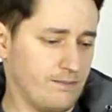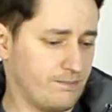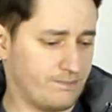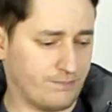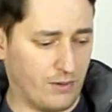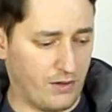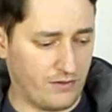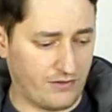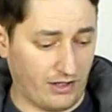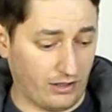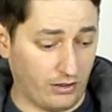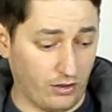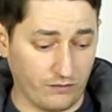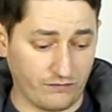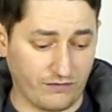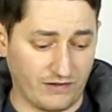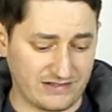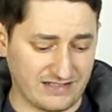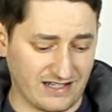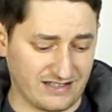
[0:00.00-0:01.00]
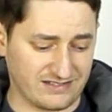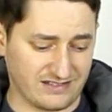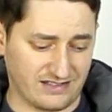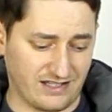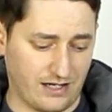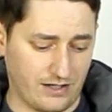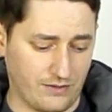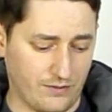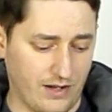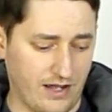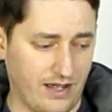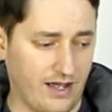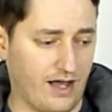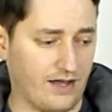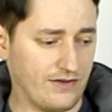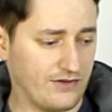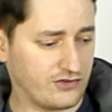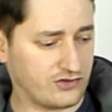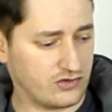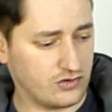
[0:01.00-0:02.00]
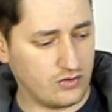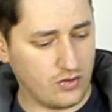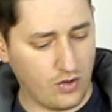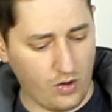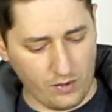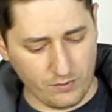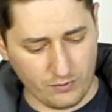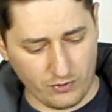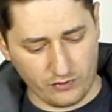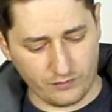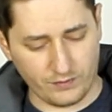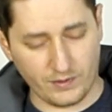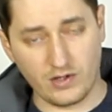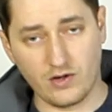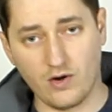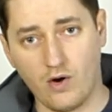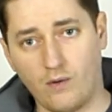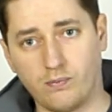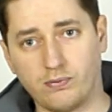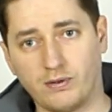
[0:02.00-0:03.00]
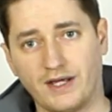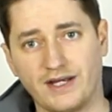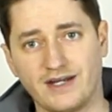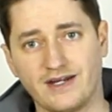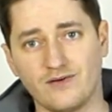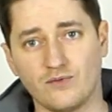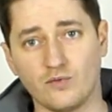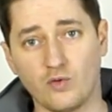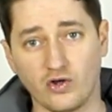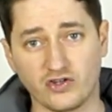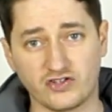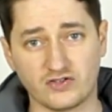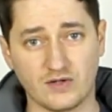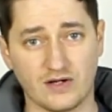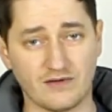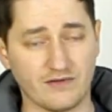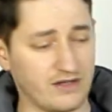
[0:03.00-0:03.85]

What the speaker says: but they look fantastic anyway, and there's no movement, no playing it whatsoever.